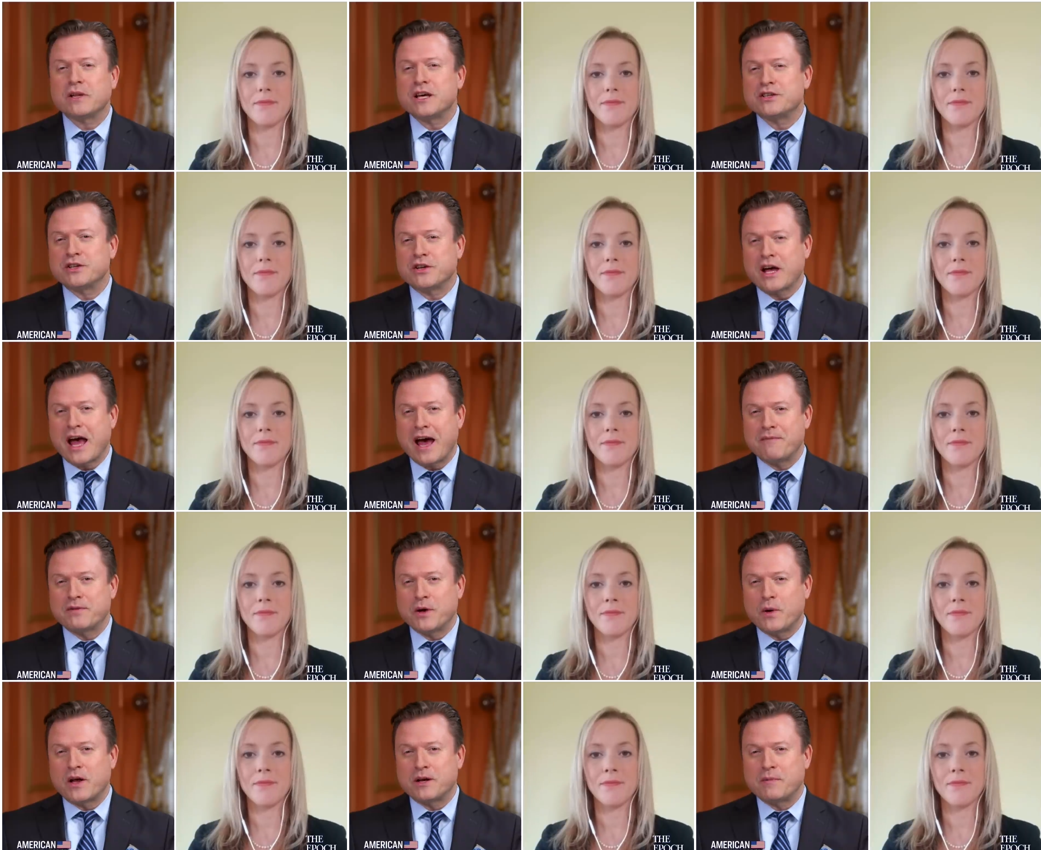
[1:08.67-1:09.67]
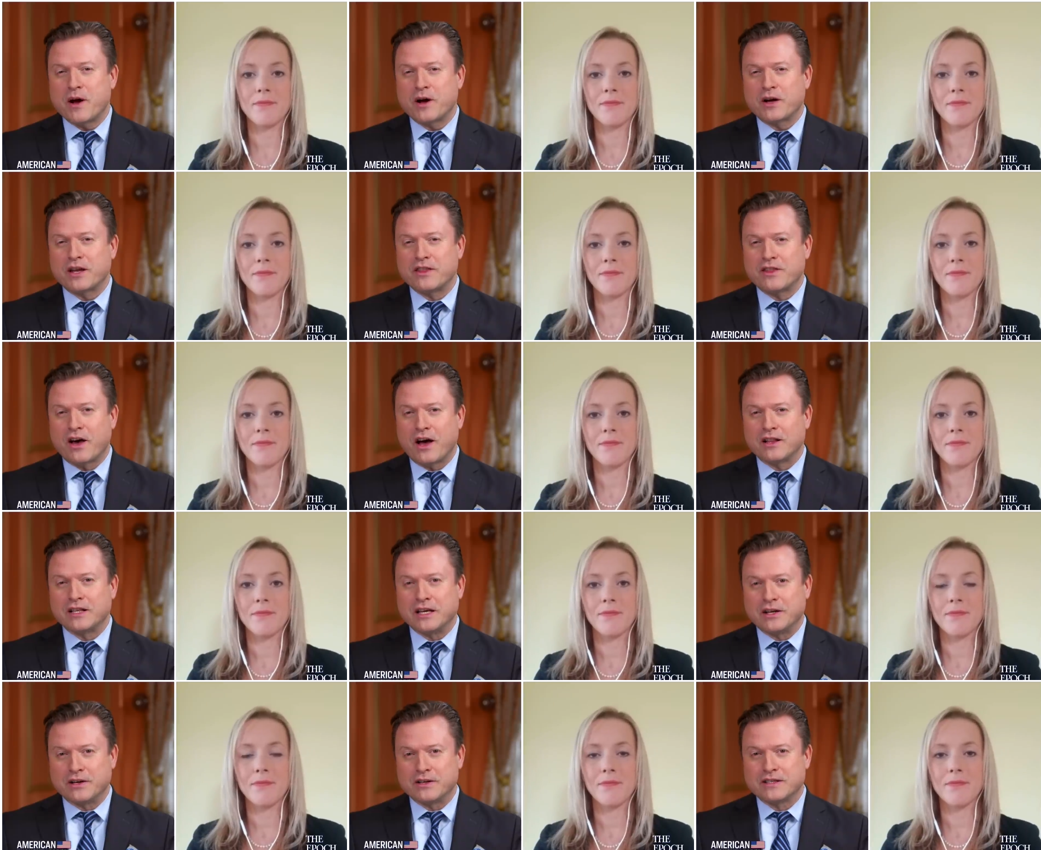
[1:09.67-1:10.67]
Speaker 1: a pleasure to have you on American
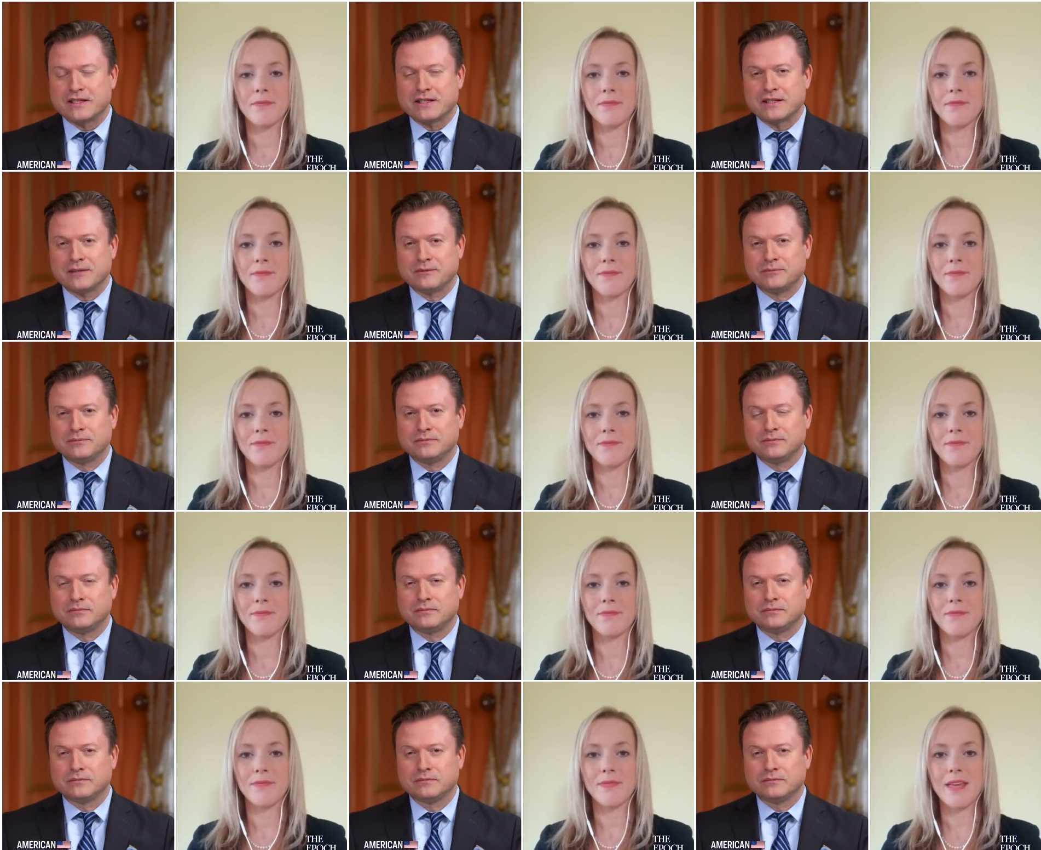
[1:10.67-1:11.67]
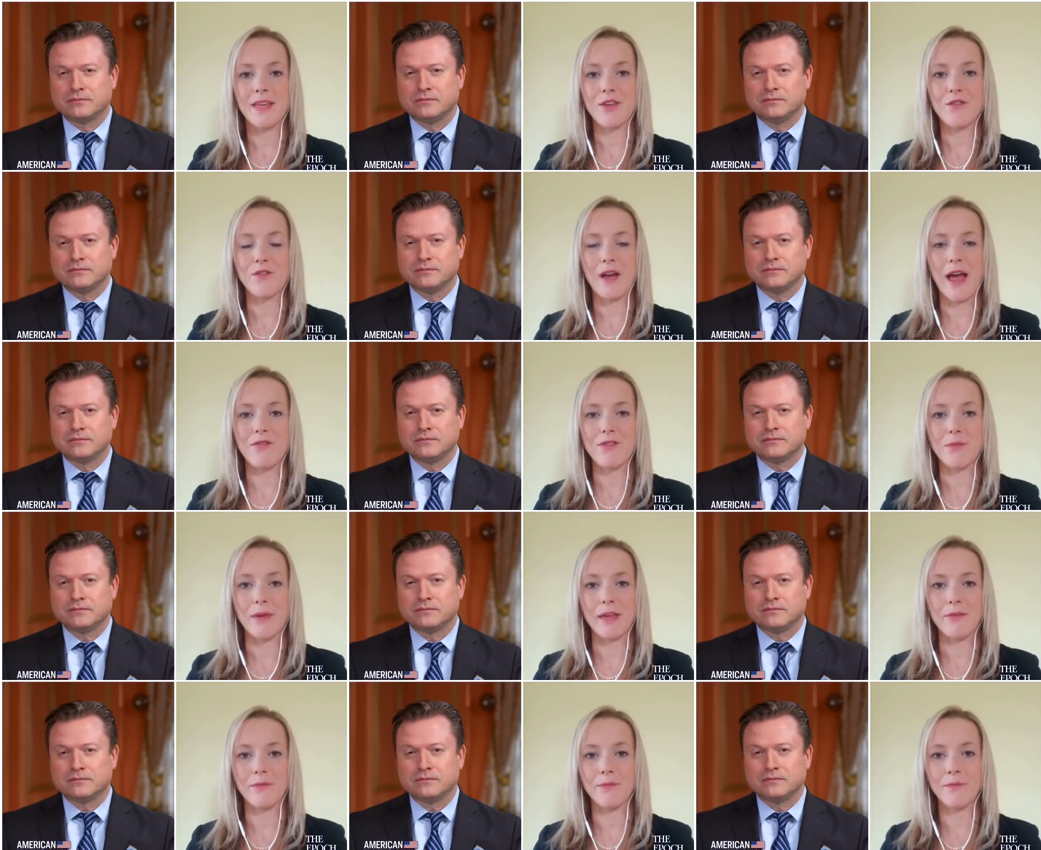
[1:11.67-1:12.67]
Thought Leaders.
Speaker 2: Thank you for
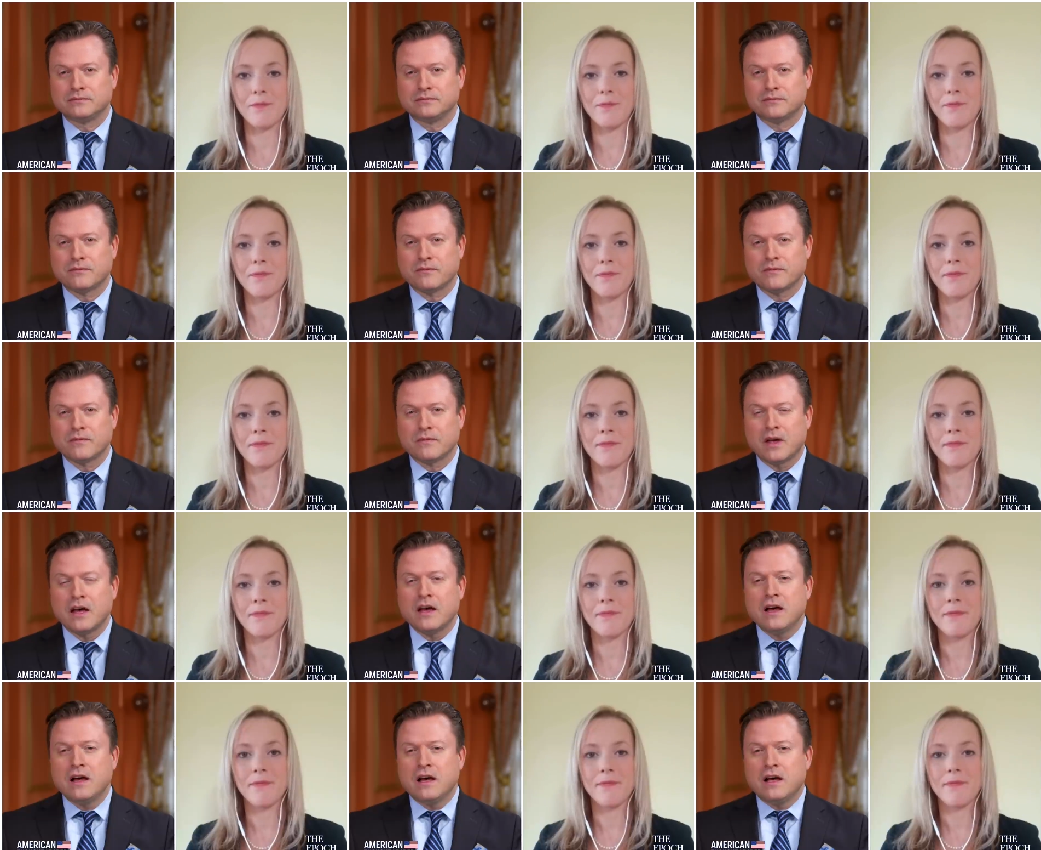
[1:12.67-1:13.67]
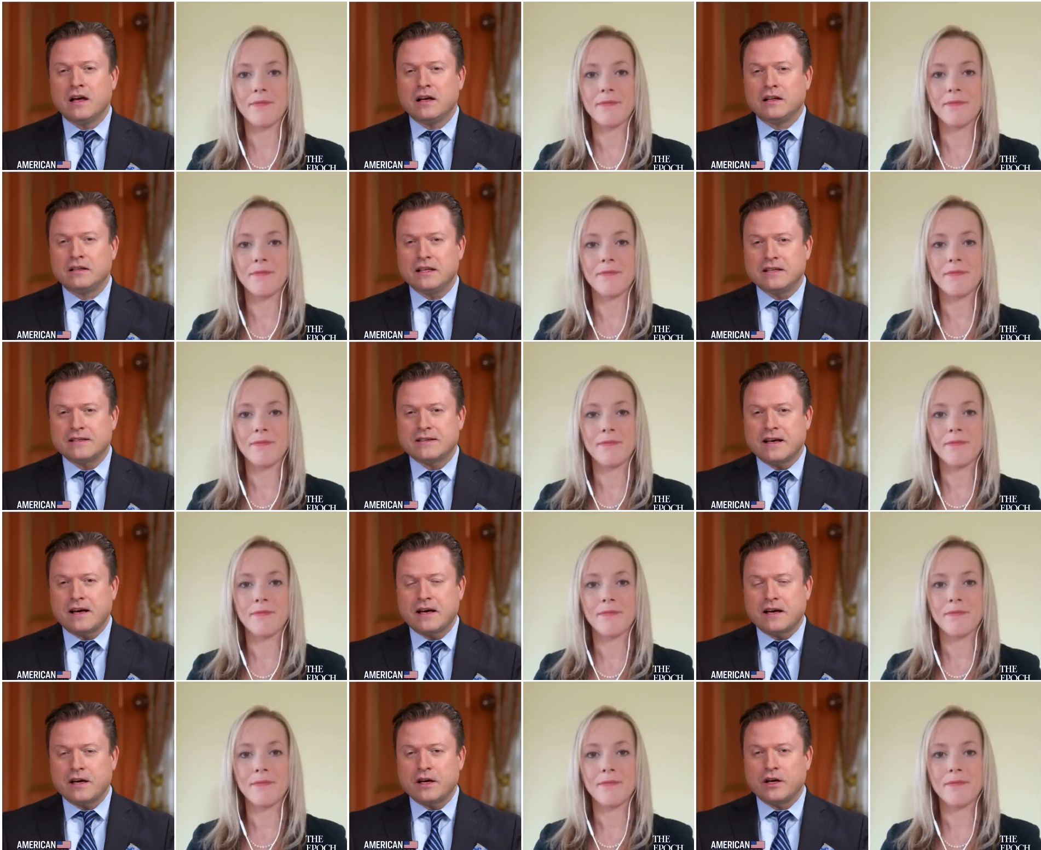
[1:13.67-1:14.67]
having me.
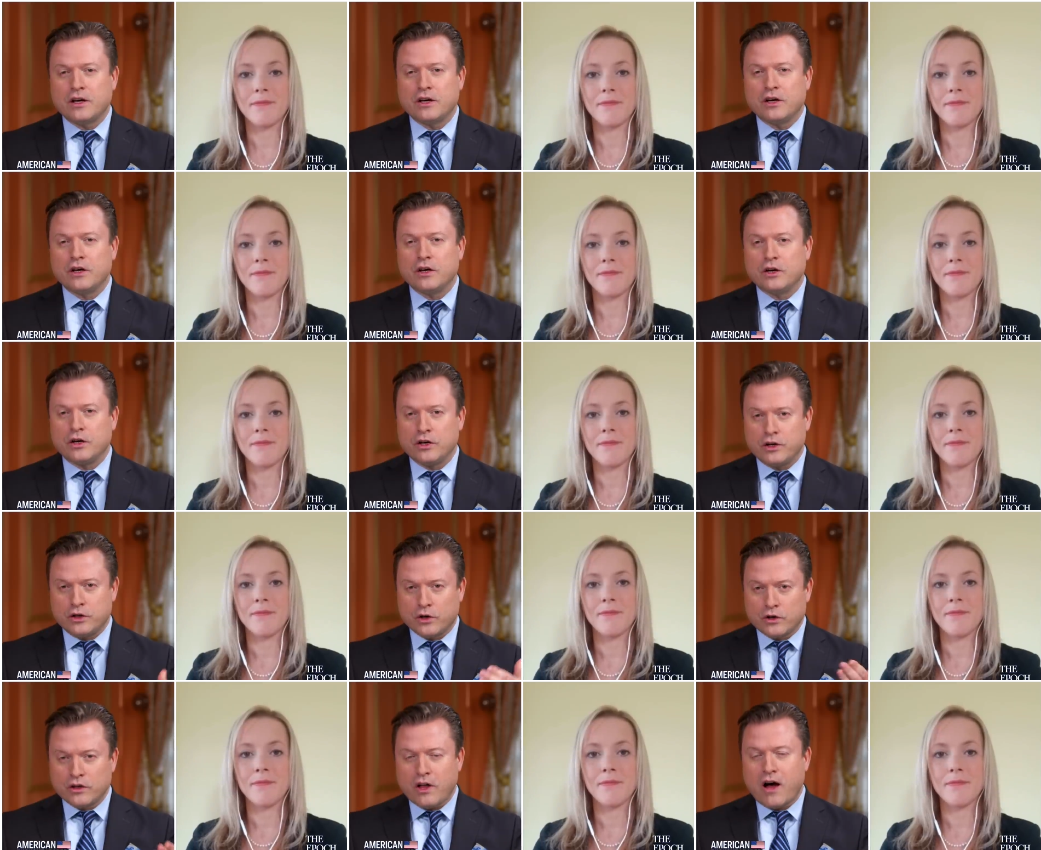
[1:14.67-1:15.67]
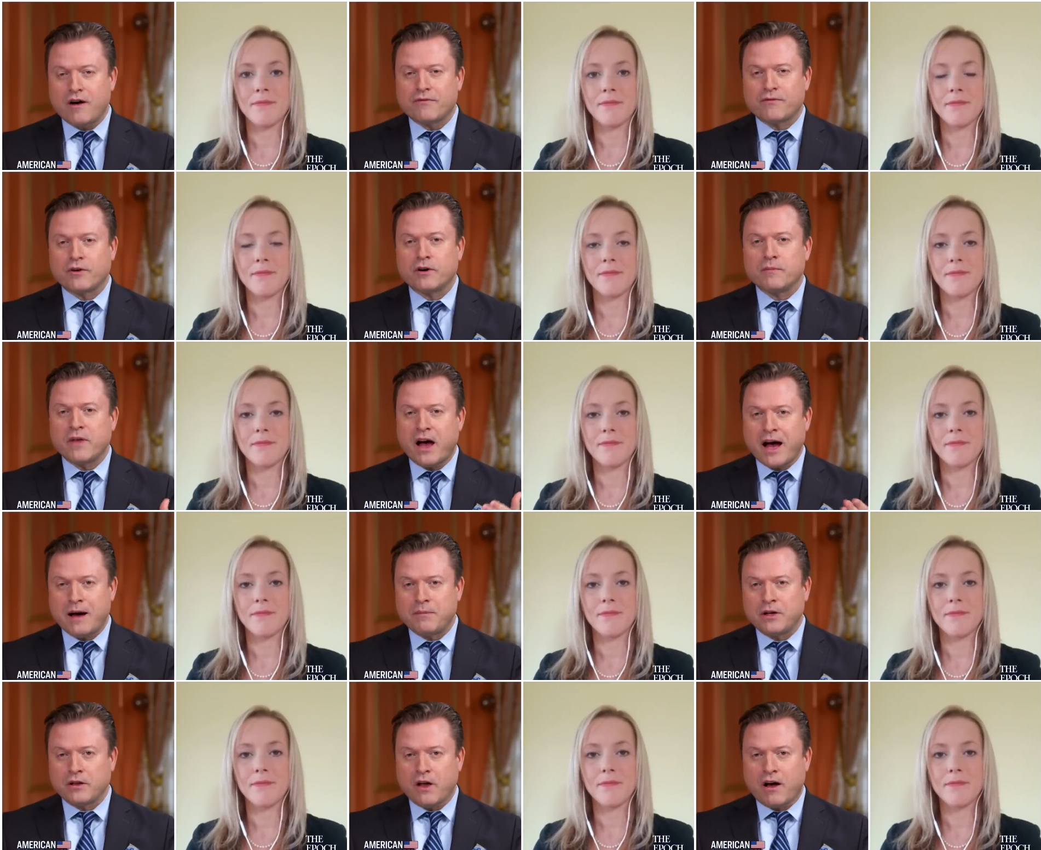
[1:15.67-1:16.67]
Speaker 1: Lisa, your law firm, the
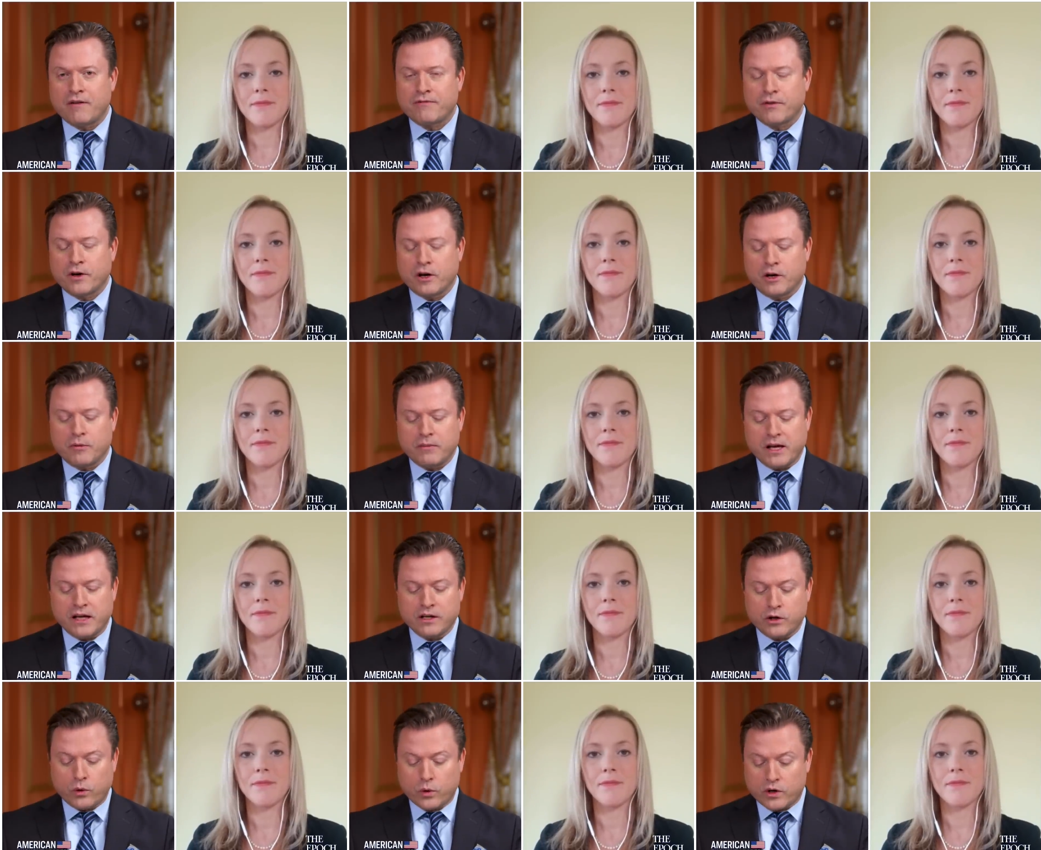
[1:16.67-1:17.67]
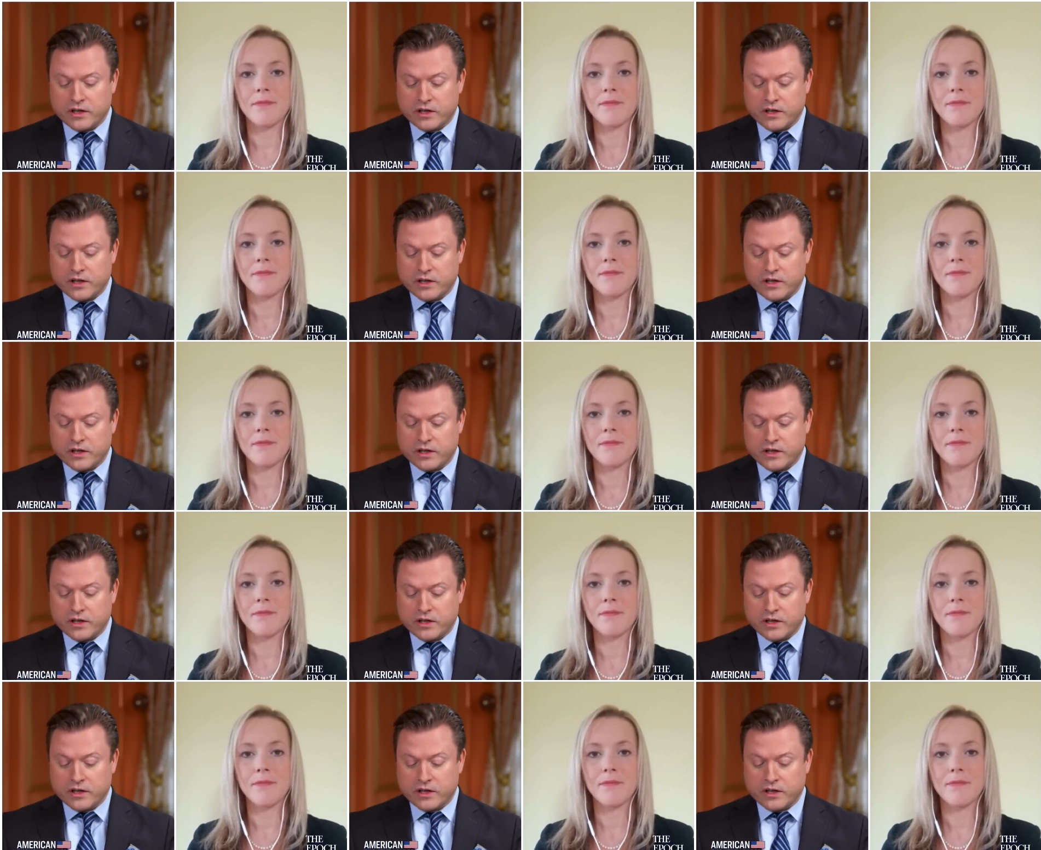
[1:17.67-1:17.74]
Haba Law Firm, in